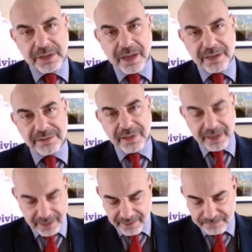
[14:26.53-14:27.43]

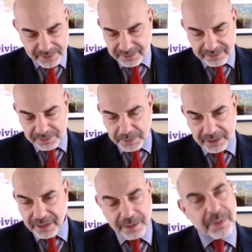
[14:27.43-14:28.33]
Because, like I've been
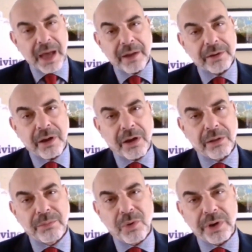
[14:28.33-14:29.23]
speaking about
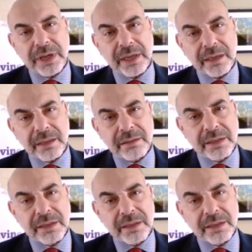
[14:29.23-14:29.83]
all morning,